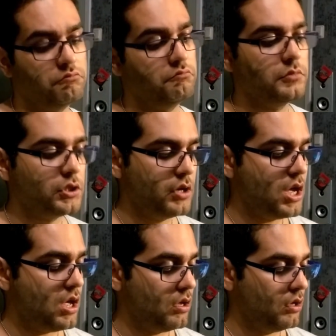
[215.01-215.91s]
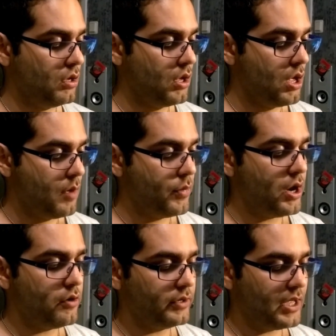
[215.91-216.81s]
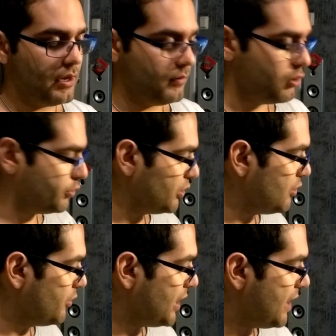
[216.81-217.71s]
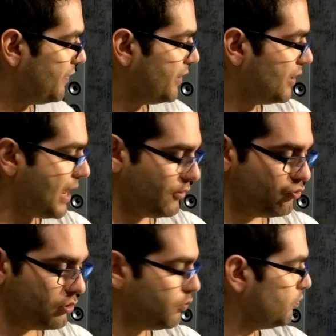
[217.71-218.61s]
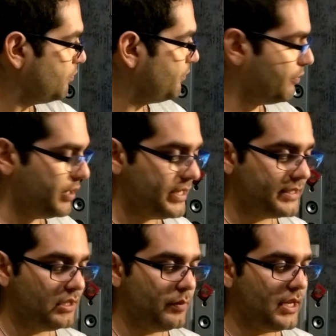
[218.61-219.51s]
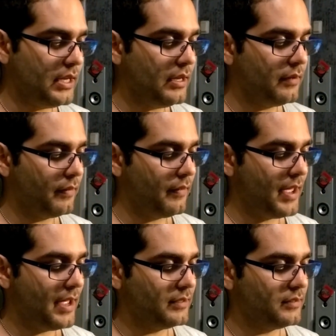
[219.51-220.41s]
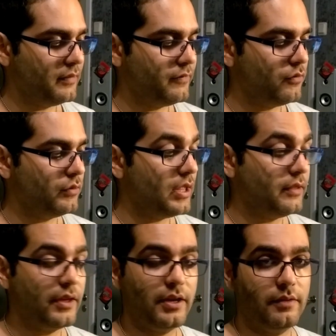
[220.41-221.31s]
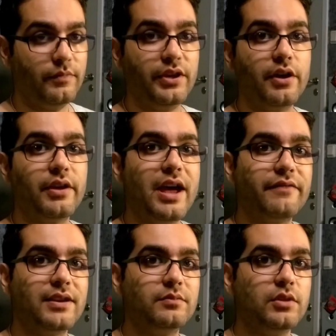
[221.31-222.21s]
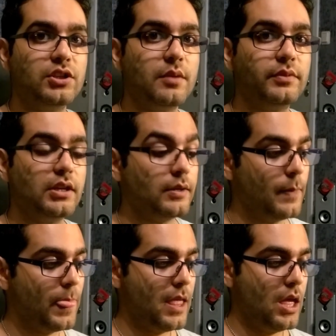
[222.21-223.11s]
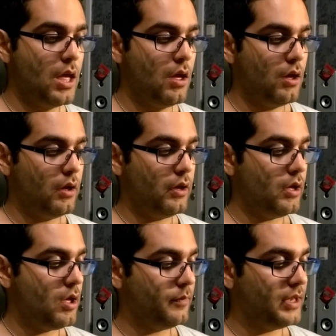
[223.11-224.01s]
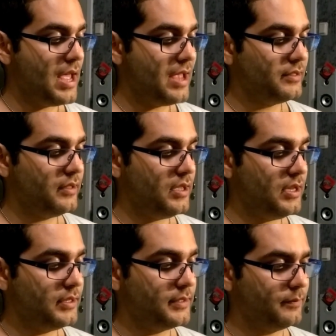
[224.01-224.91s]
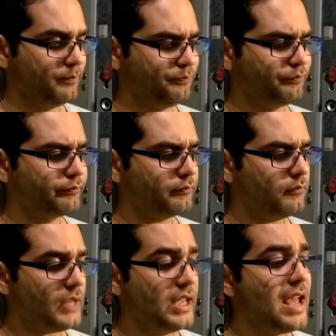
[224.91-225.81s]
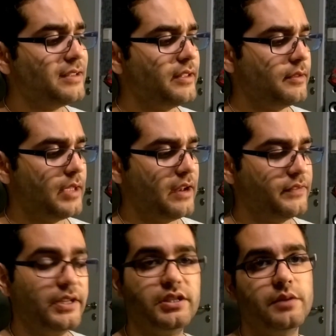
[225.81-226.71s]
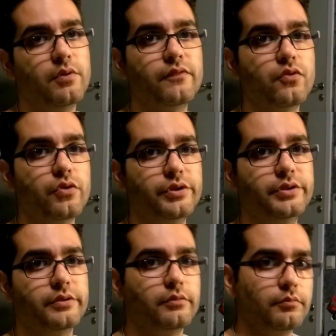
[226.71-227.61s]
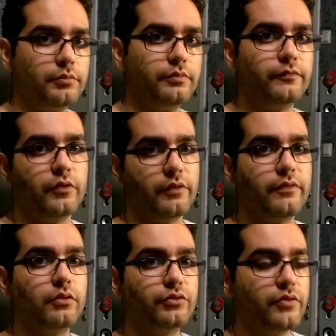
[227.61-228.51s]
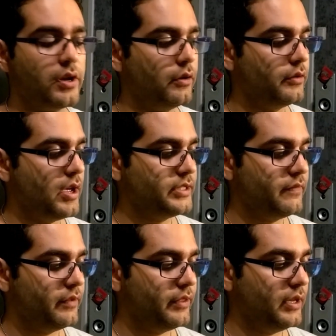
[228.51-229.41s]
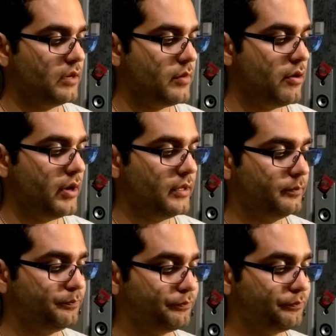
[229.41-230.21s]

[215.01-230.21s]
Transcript: So yeah. But I could get a closer look at the actual PCB that the phone, the other half has been shipped in. It has the NFC chip, of course, for the phone to recognize everything about it.